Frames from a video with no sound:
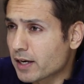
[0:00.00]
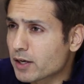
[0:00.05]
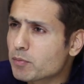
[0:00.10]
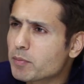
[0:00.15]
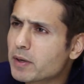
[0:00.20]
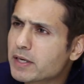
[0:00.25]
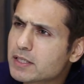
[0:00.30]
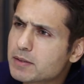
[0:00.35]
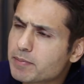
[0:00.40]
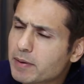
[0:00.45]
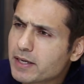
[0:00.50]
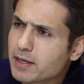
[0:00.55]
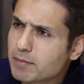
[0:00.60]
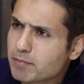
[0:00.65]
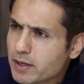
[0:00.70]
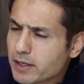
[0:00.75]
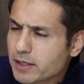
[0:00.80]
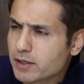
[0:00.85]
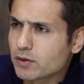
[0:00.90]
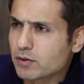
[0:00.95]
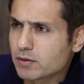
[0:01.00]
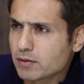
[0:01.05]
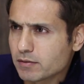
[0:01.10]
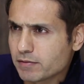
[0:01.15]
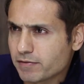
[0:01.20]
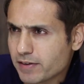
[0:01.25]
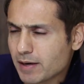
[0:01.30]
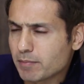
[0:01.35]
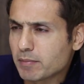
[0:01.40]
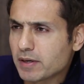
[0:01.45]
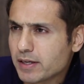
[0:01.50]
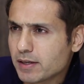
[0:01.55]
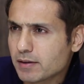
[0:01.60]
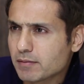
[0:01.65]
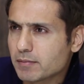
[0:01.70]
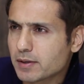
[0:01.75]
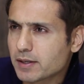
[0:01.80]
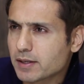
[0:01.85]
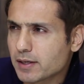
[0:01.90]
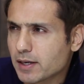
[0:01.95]
I don't mind spending money on family,
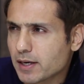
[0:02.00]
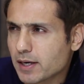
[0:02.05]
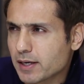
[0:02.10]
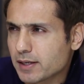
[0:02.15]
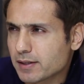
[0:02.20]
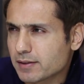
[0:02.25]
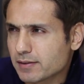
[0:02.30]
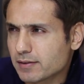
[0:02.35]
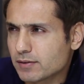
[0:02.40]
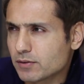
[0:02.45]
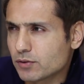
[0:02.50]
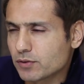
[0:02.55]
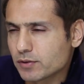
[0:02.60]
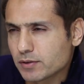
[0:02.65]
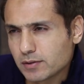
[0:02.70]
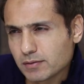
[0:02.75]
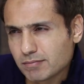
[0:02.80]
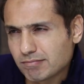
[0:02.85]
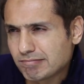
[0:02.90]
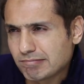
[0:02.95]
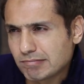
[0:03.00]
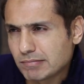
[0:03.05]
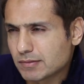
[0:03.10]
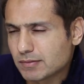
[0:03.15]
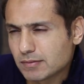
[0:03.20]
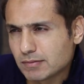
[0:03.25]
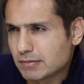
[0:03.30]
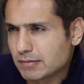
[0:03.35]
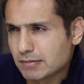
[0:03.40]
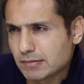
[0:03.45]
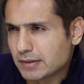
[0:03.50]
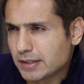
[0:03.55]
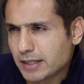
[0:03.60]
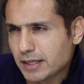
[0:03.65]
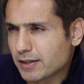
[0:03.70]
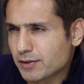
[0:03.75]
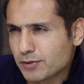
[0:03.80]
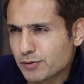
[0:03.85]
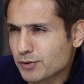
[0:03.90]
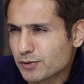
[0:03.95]
but I don't
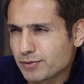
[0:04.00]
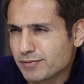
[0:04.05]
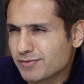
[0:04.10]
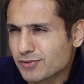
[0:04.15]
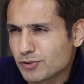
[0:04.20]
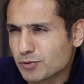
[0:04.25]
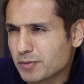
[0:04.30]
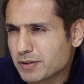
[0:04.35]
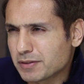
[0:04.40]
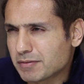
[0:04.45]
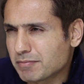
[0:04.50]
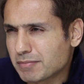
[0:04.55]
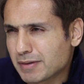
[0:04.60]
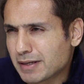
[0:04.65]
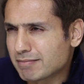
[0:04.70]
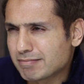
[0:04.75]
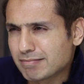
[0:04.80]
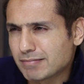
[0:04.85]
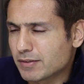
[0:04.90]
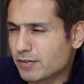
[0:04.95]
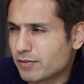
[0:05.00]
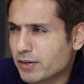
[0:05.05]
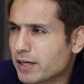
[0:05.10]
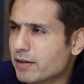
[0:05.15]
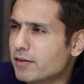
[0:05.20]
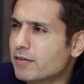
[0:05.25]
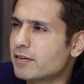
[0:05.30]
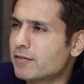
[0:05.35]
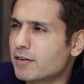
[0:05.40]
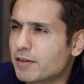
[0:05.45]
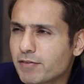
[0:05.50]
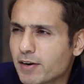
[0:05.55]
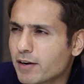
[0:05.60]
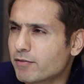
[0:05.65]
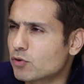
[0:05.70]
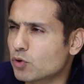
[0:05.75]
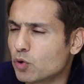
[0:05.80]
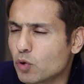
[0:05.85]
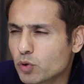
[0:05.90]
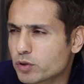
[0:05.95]
get into too much. Right? even if I
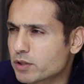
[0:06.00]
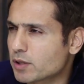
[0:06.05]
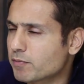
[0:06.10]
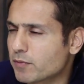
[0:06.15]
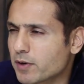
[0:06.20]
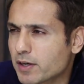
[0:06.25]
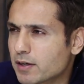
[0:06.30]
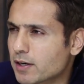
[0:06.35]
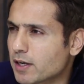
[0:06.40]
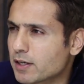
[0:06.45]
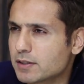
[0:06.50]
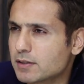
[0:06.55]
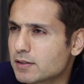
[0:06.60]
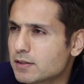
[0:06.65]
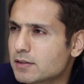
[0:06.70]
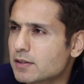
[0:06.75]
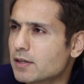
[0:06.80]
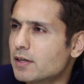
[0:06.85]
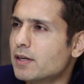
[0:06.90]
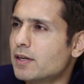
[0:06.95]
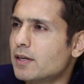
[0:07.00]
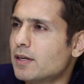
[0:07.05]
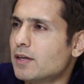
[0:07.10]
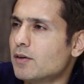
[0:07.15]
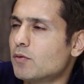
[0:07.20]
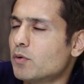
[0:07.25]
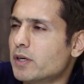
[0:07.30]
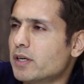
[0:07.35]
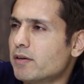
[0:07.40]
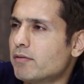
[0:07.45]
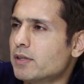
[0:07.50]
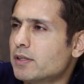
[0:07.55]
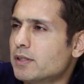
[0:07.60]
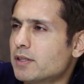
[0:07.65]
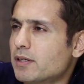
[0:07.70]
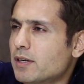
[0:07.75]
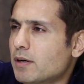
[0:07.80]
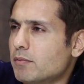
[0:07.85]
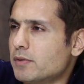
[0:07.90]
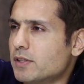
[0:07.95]
have to go somewhere, I just whatever
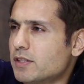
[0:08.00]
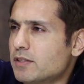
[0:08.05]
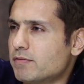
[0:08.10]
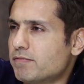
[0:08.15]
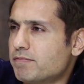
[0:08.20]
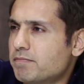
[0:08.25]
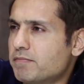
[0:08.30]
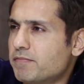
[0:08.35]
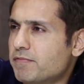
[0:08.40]
come is